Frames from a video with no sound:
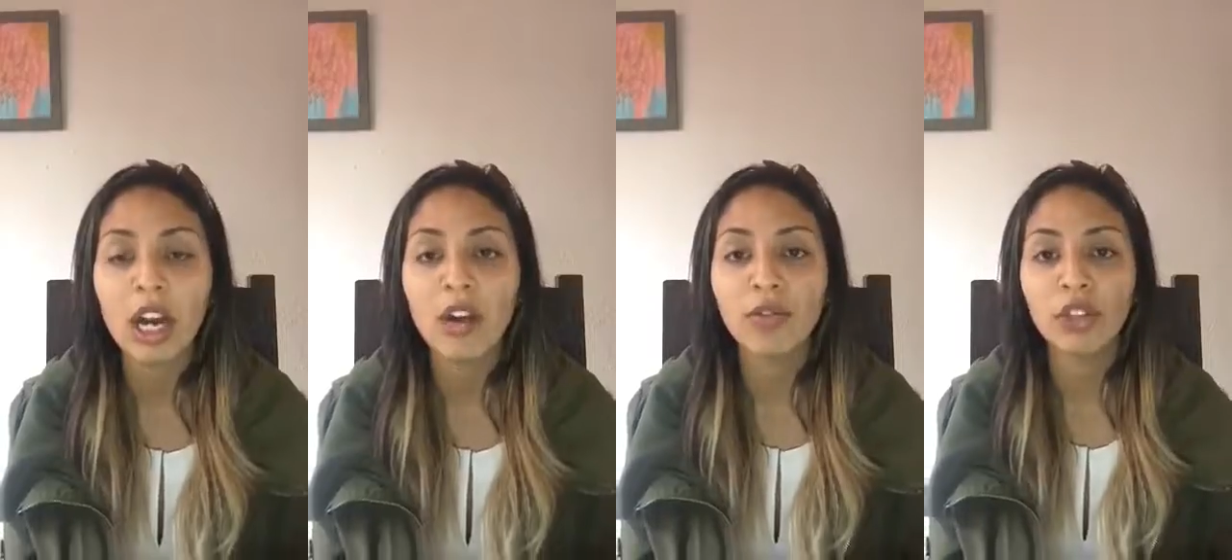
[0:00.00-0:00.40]

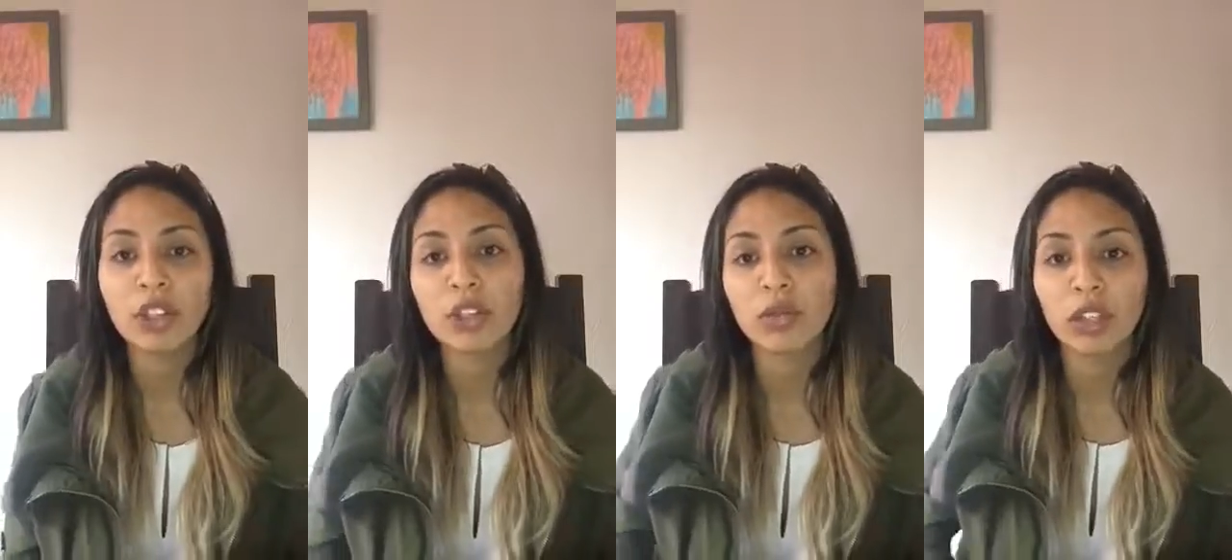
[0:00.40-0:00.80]
for
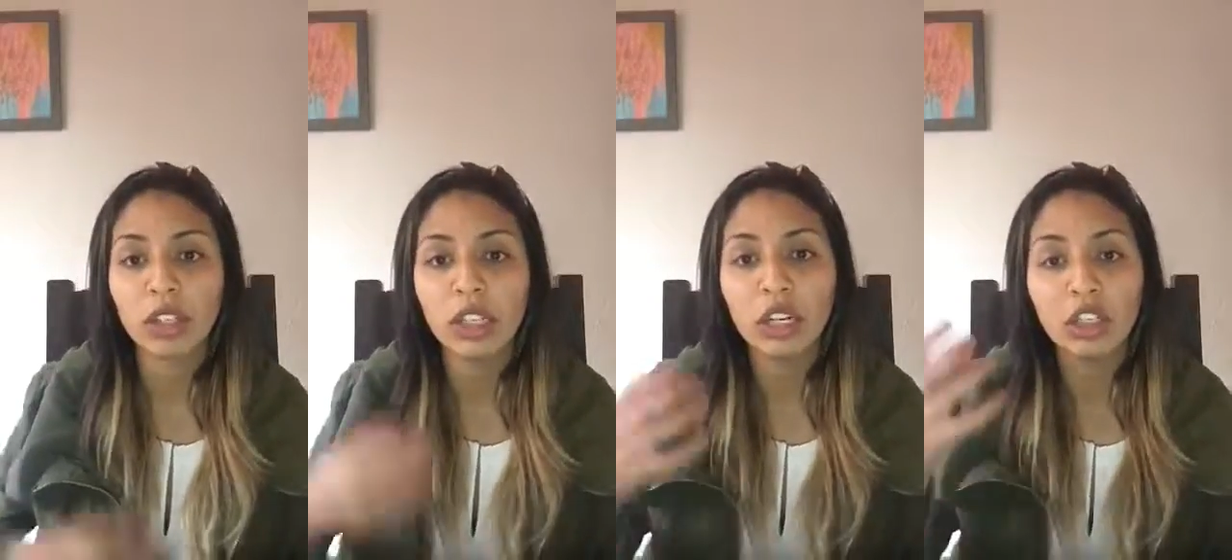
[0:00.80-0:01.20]
us to
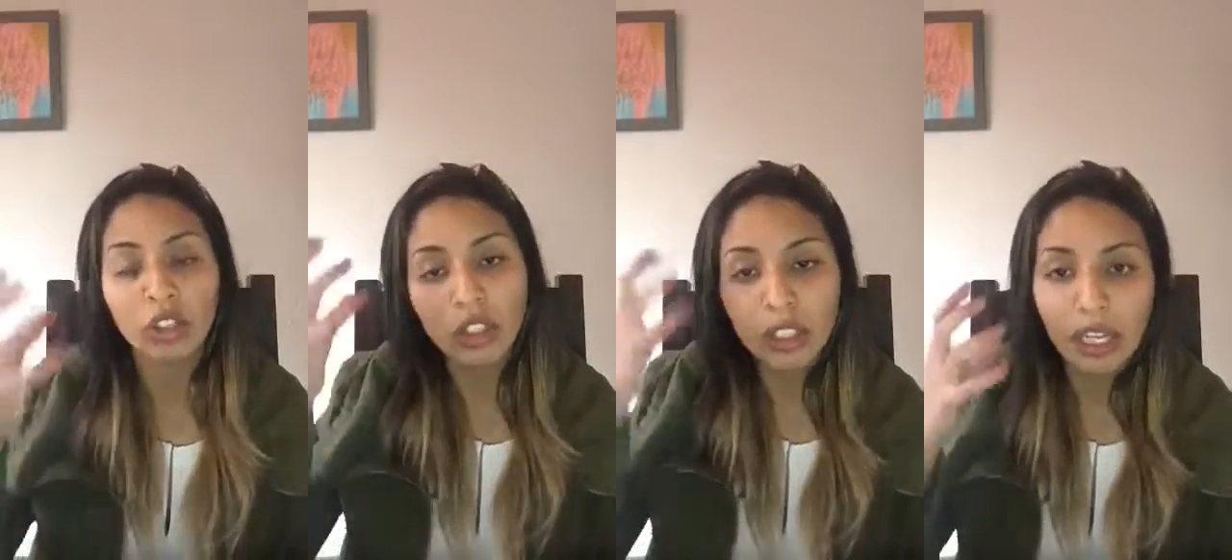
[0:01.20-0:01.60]
really
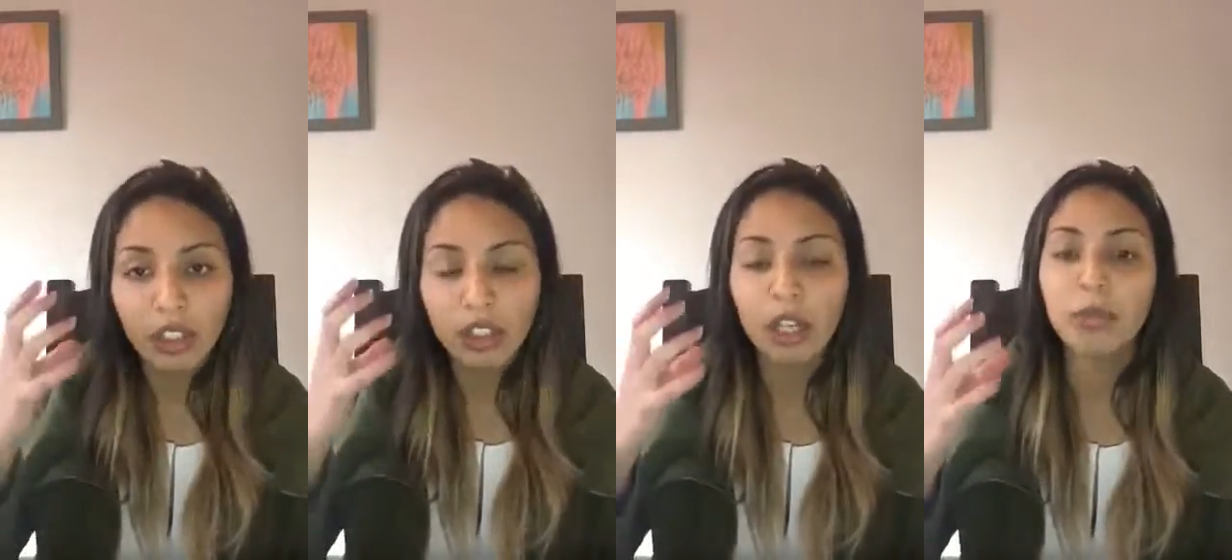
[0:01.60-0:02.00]

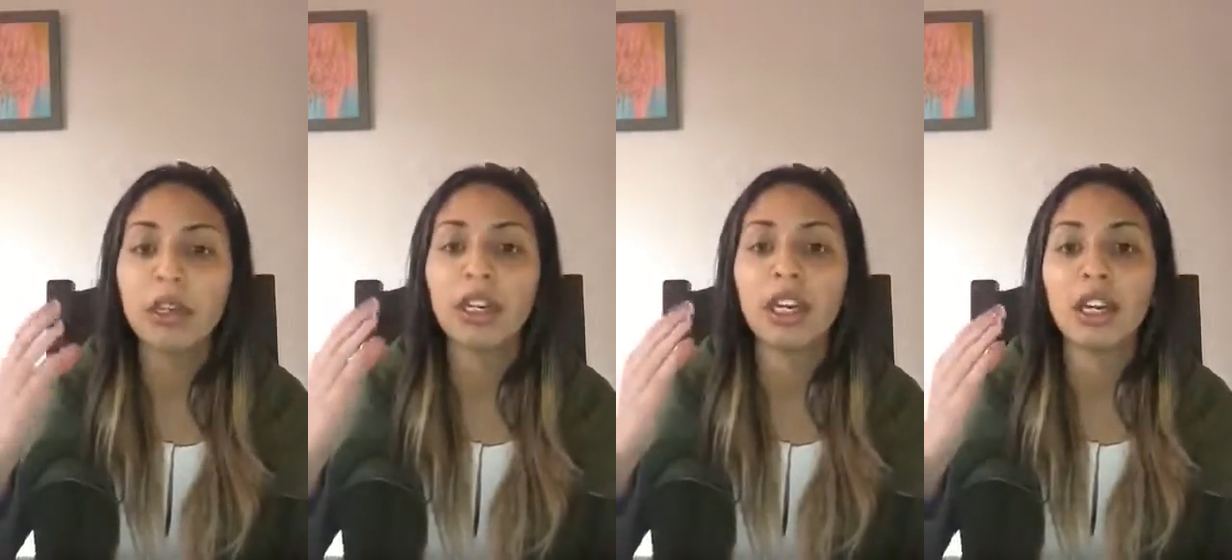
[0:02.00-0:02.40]
understand a
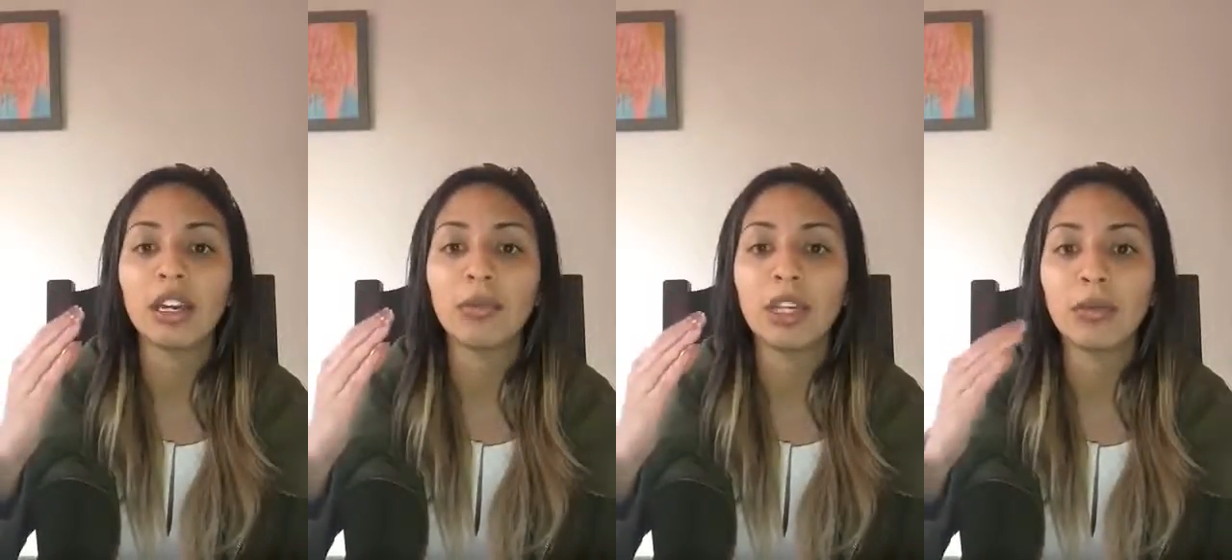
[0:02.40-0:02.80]
topic
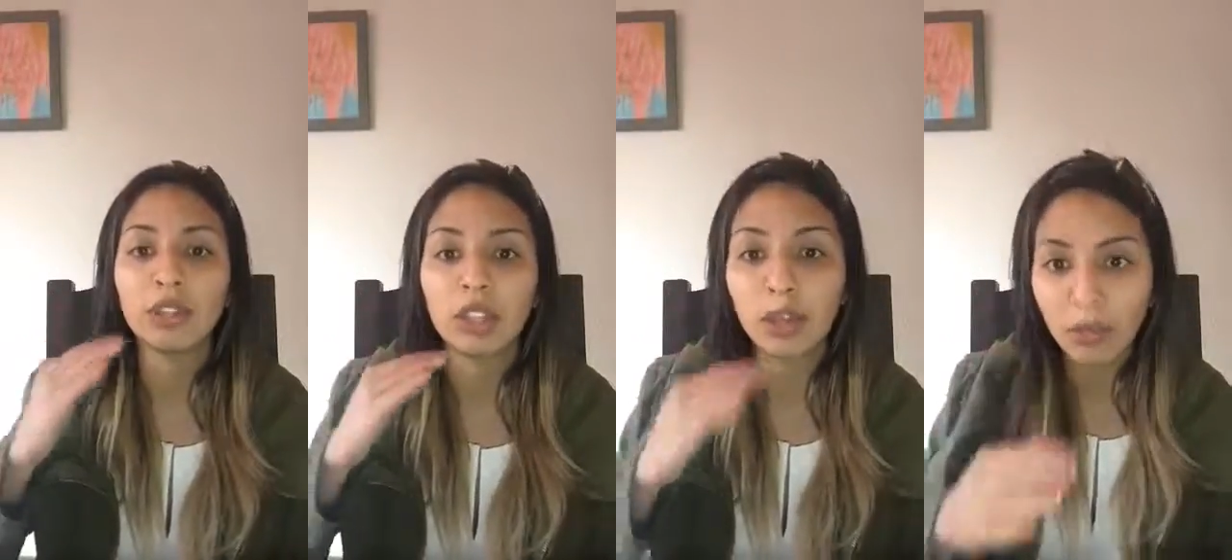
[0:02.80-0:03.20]
and be
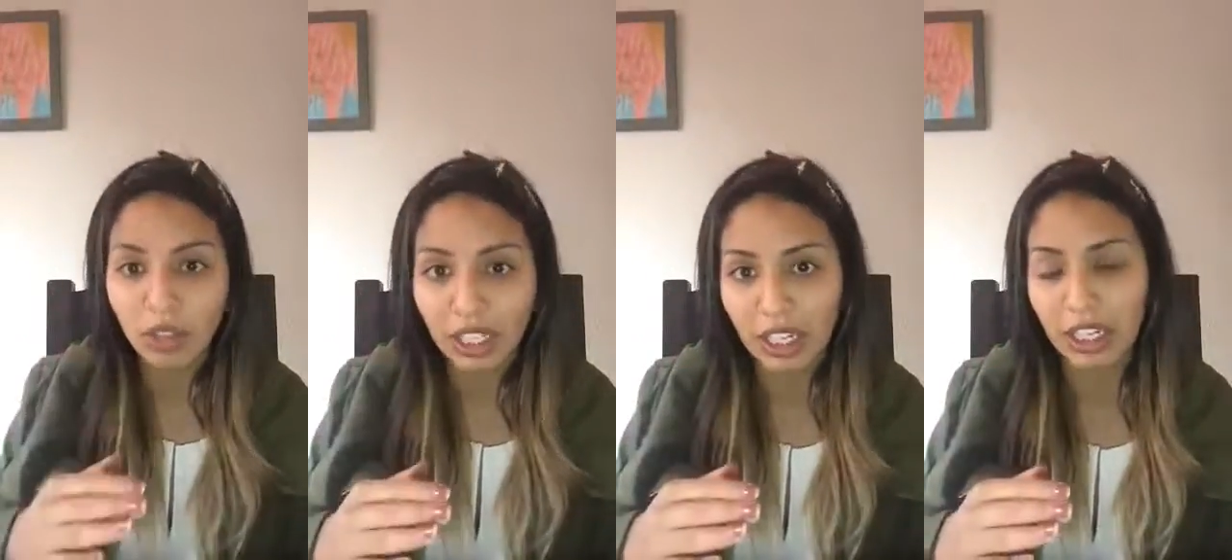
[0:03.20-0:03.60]
able to
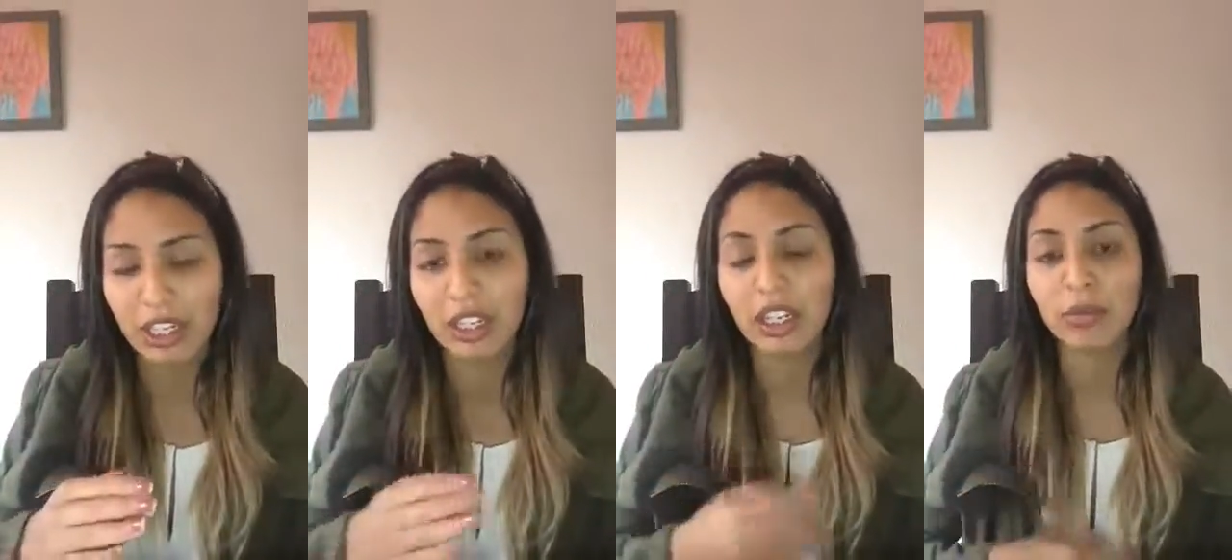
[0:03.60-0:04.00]

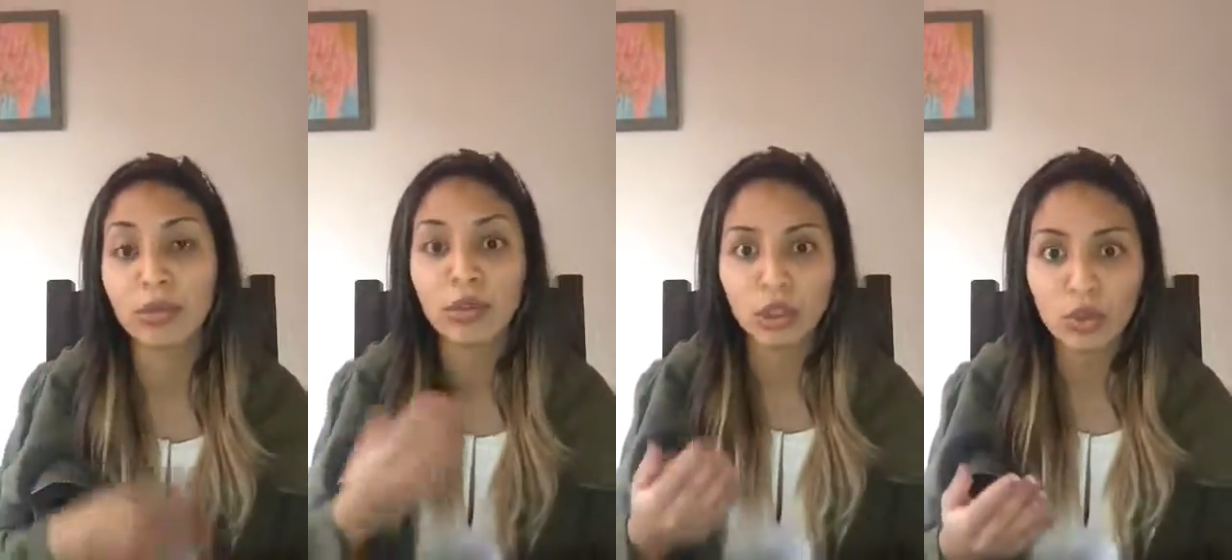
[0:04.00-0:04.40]
communicate it
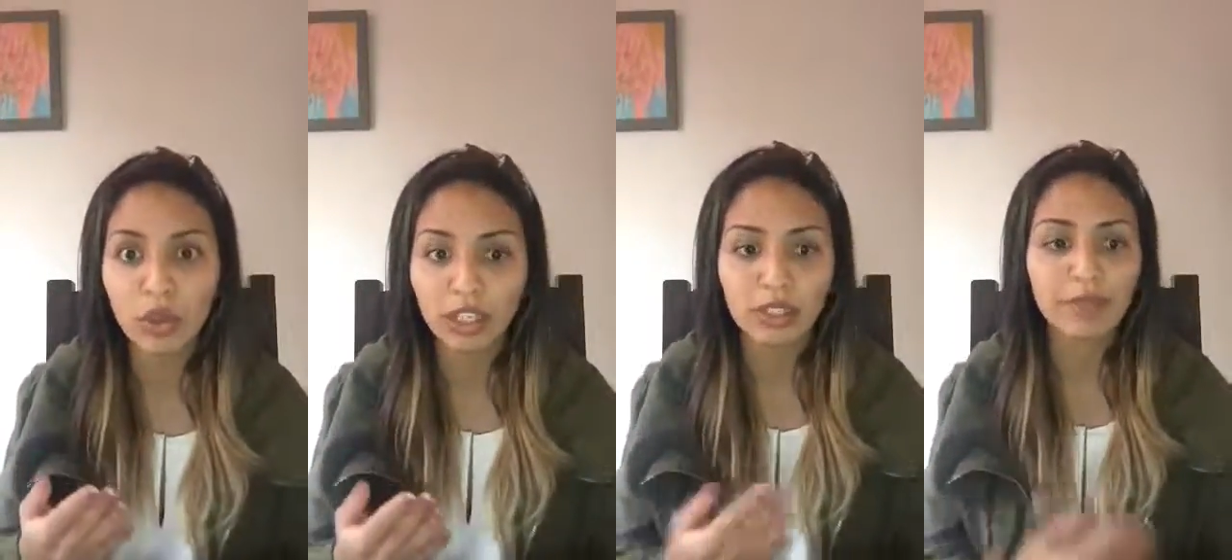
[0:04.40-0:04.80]
through a
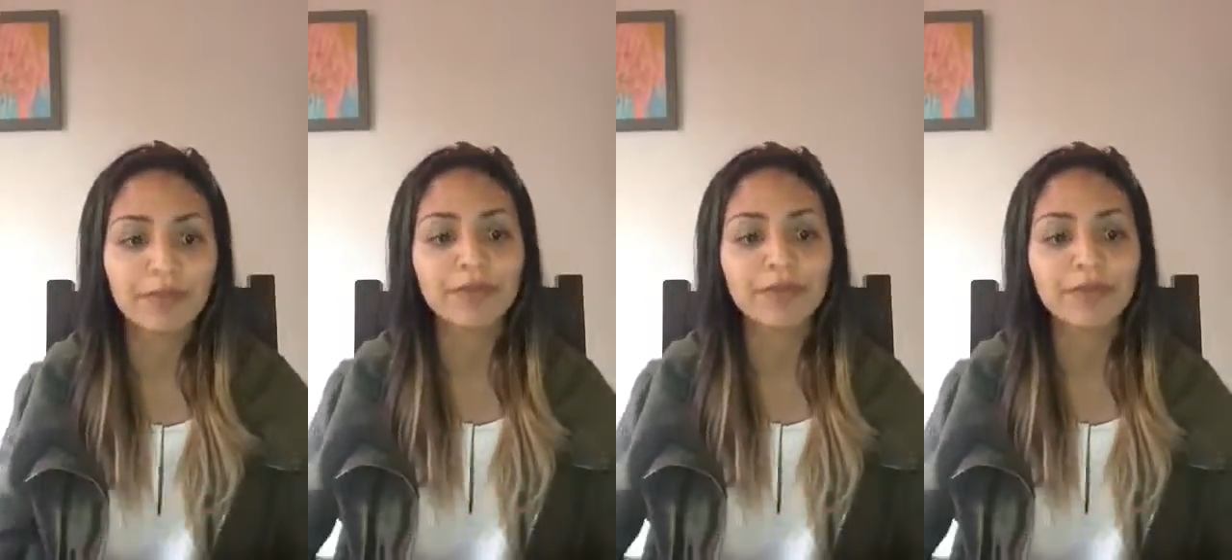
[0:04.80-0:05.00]
tweet.